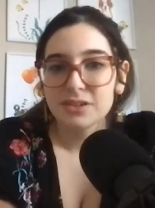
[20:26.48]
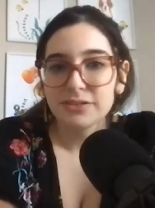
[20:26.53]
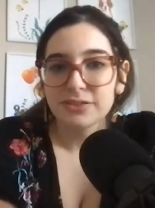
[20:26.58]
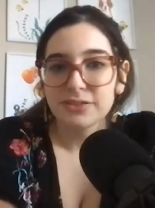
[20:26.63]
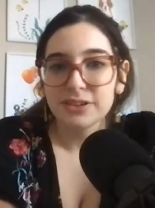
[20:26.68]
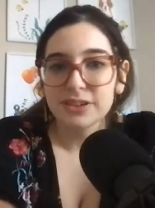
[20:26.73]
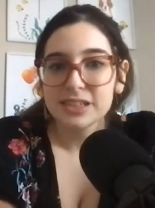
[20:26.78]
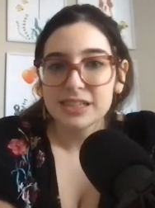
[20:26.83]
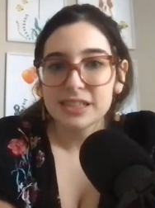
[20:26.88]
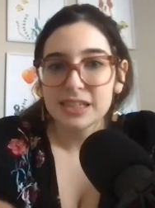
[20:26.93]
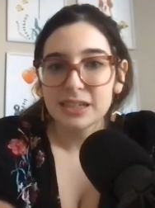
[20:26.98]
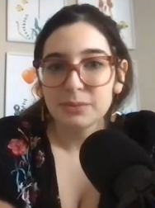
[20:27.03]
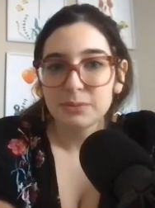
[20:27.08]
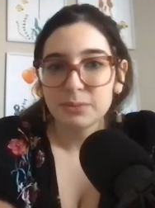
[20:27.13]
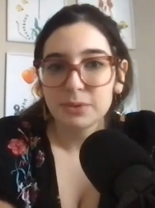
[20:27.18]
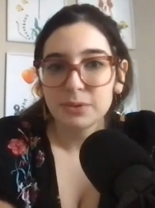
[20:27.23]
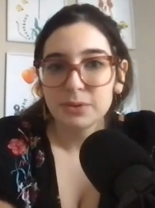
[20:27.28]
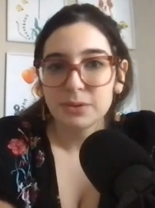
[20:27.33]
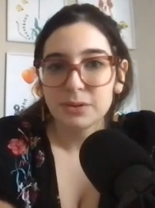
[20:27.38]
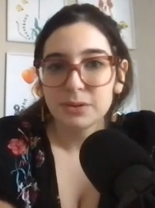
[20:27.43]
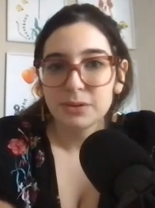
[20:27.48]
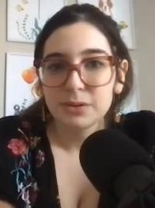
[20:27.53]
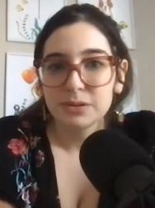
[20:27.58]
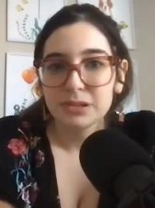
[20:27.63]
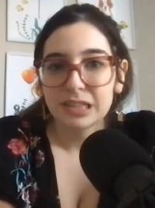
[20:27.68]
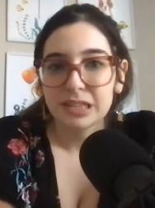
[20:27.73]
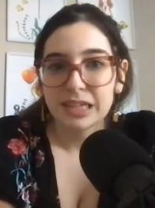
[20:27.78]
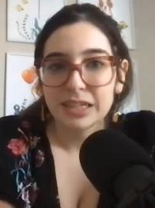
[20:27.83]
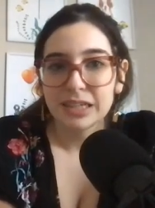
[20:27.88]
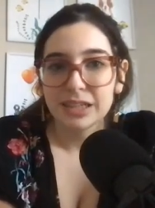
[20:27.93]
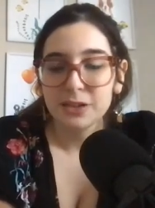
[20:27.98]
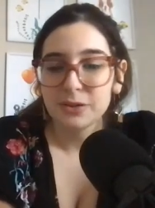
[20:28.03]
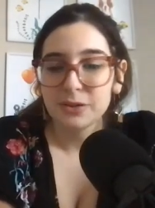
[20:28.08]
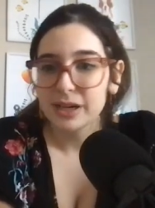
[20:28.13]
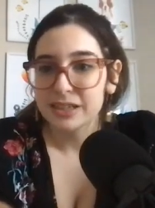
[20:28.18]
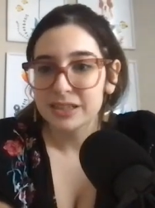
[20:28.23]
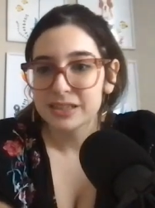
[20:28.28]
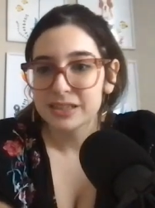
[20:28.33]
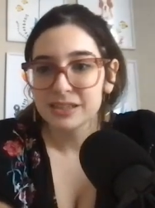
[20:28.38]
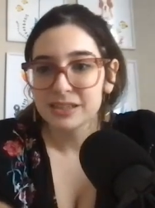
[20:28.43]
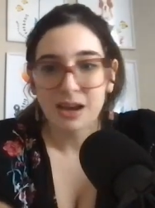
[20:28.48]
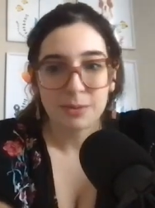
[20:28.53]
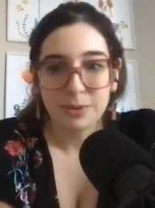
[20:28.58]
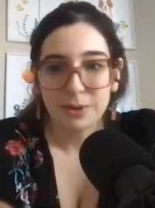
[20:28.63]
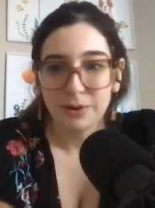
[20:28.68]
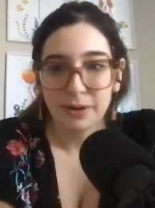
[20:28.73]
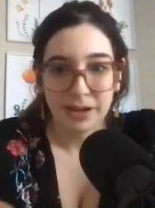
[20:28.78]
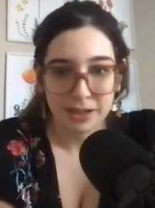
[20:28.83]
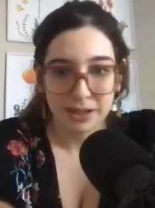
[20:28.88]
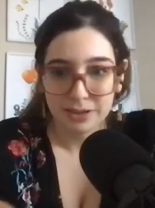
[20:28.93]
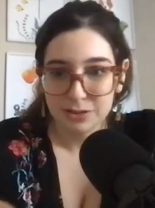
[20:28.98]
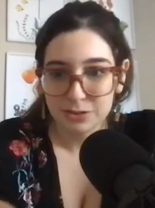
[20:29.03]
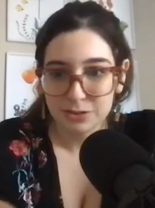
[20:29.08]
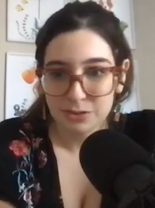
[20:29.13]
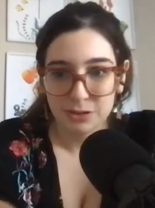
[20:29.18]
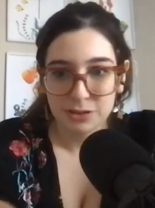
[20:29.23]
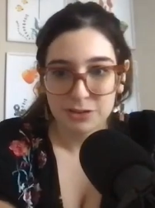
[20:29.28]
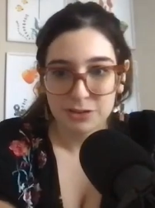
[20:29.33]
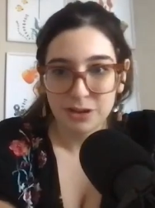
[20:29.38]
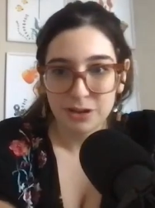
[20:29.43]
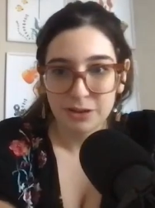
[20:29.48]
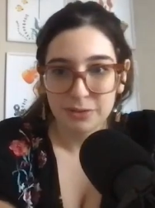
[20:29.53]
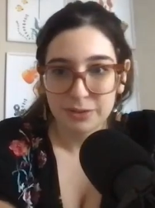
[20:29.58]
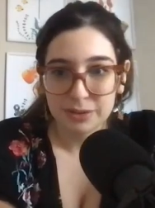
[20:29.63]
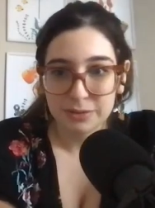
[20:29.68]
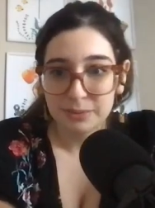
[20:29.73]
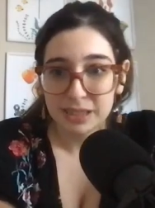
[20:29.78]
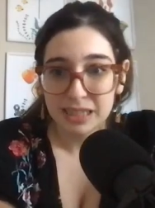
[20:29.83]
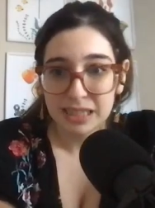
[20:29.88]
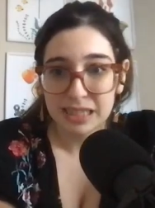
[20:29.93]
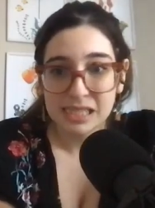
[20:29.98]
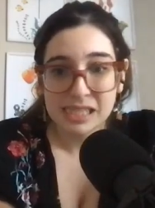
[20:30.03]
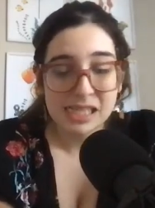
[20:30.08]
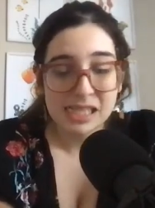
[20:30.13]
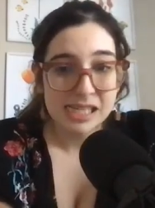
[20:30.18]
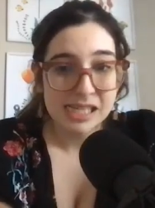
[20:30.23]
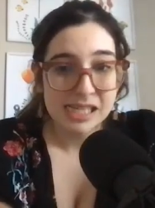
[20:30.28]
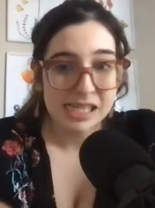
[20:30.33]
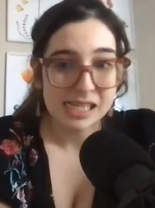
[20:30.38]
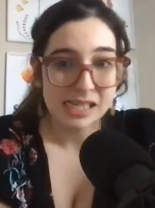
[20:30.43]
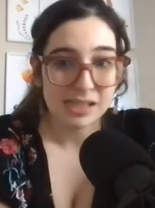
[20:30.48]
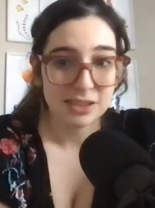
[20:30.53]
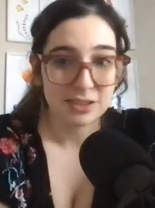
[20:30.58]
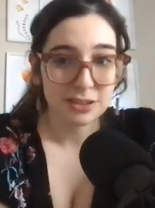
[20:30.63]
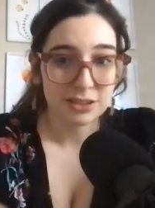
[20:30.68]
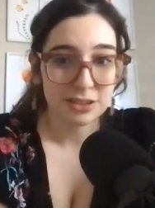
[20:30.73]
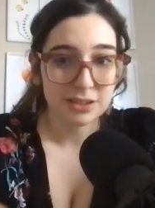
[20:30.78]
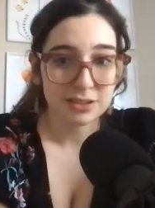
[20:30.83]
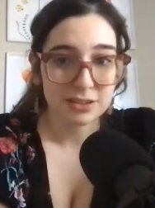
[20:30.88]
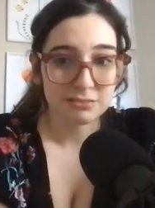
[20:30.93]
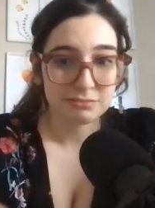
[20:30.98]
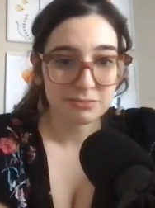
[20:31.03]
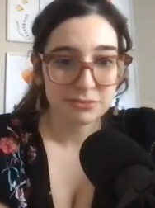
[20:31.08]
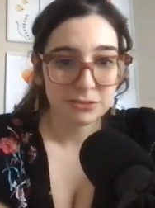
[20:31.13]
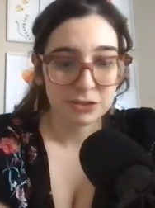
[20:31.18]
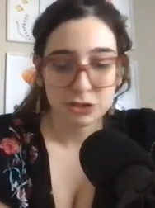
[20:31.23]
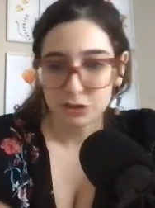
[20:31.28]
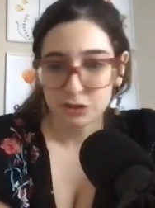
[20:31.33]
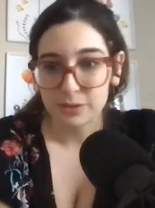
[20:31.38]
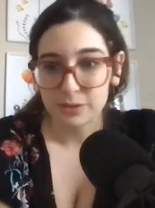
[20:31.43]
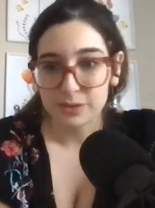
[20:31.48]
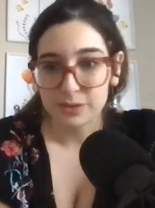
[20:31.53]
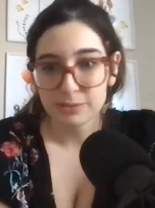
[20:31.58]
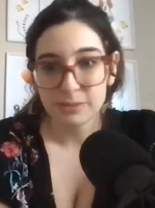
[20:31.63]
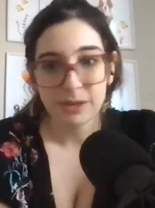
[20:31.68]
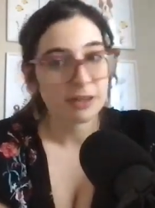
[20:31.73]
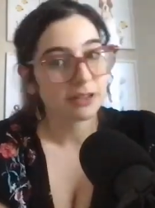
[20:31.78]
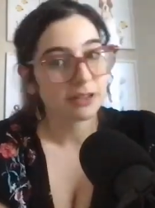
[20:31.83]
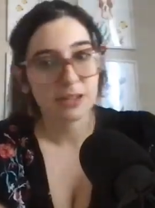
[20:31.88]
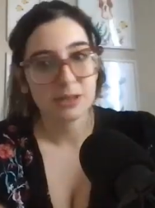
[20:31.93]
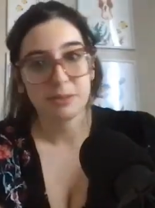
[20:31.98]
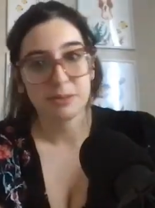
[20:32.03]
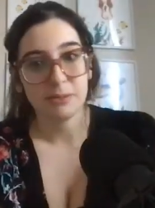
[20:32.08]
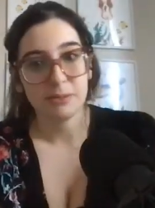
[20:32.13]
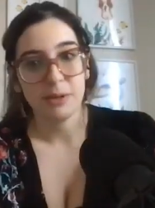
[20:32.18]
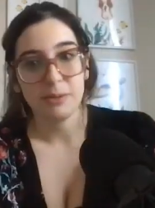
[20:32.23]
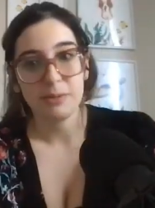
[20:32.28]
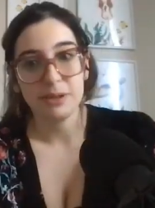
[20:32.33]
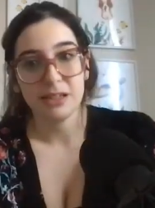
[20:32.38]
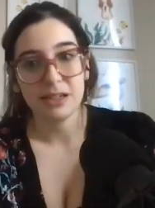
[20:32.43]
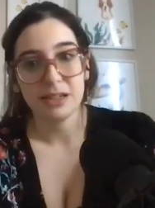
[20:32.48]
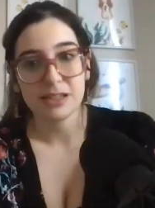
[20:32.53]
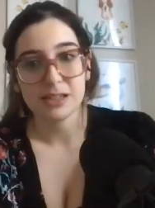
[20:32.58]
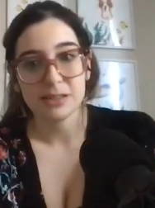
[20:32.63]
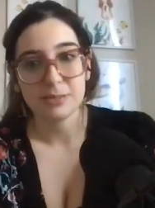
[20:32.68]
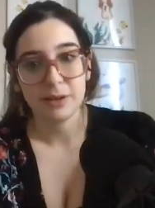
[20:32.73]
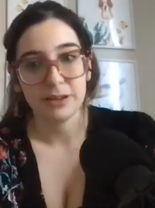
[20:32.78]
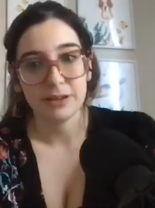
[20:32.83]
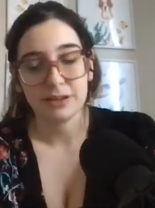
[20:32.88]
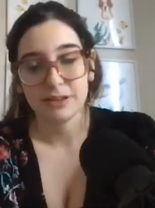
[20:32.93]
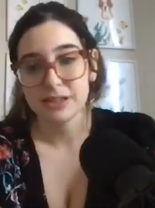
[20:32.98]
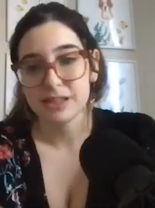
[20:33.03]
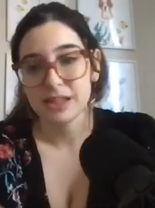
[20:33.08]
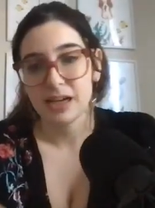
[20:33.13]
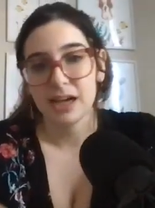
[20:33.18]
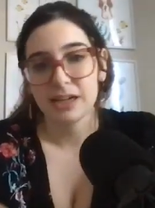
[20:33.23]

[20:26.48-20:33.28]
for example, like UX copywriting is really strong with me and strong with some others, but maybe not some others.